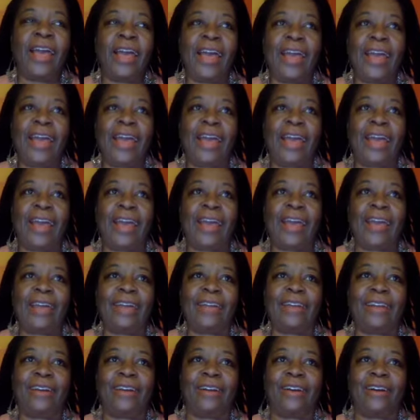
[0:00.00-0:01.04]

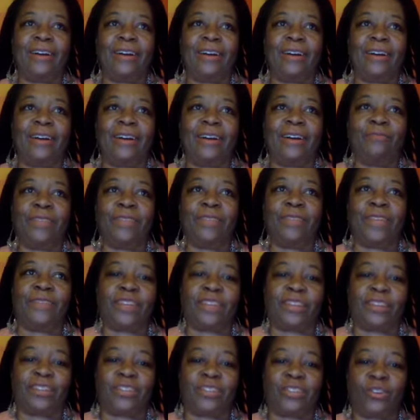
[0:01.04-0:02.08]
and um, given
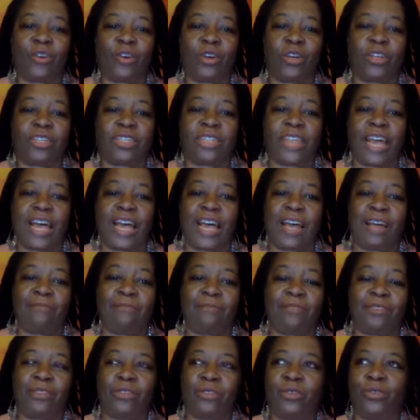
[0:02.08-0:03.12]
a short
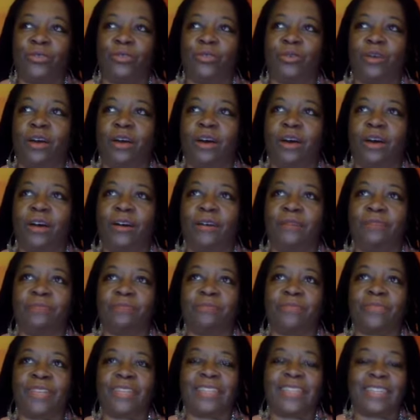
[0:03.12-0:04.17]
time to, um,
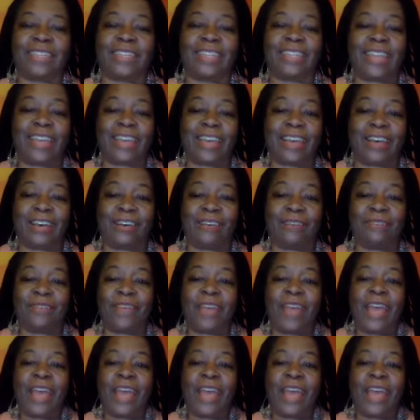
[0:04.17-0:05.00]
to live.